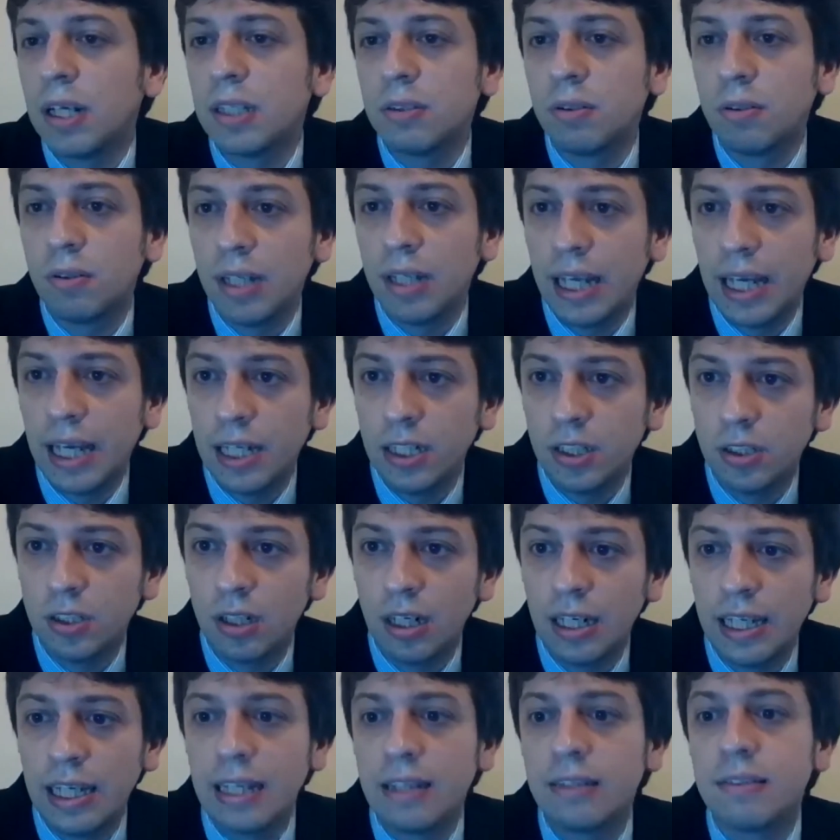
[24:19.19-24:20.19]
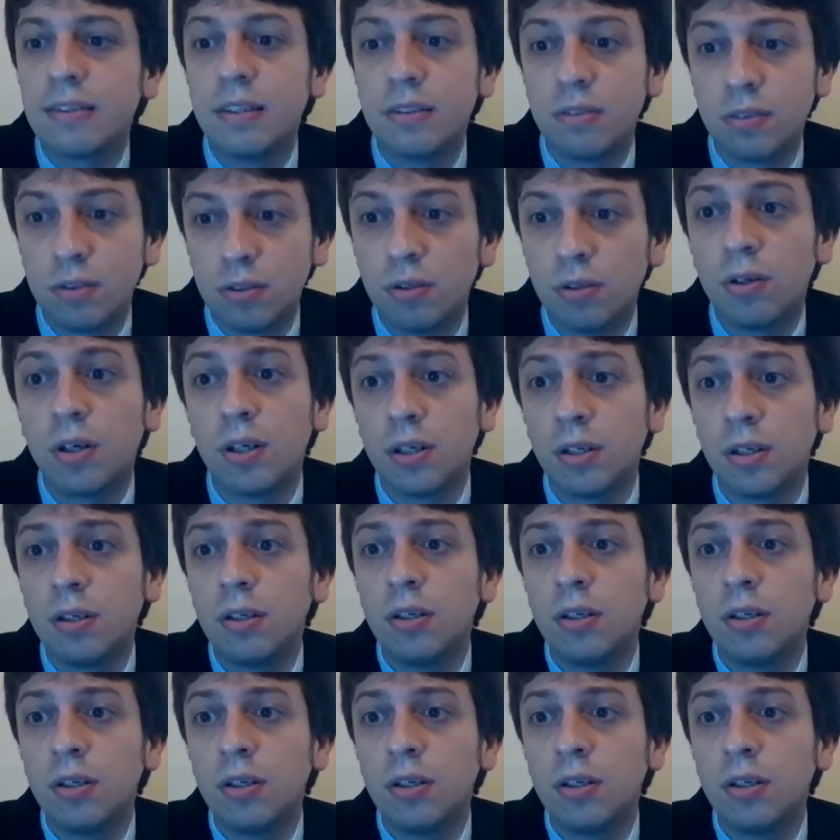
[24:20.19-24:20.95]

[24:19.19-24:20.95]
patronage, links, and so on?